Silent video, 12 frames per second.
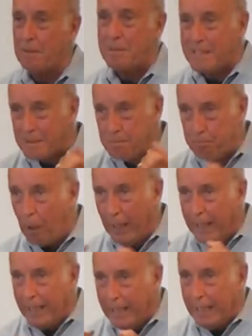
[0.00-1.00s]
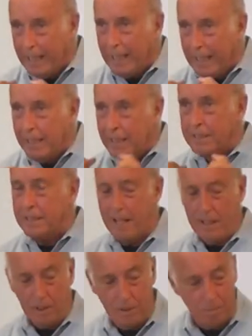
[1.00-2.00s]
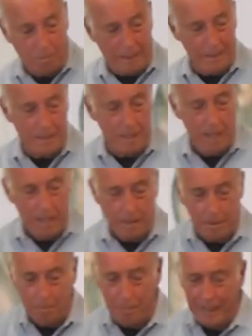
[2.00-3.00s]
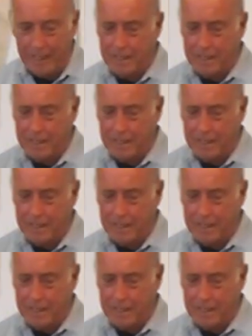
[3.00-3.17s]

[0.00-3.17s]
I'm just buying, not a good place to be.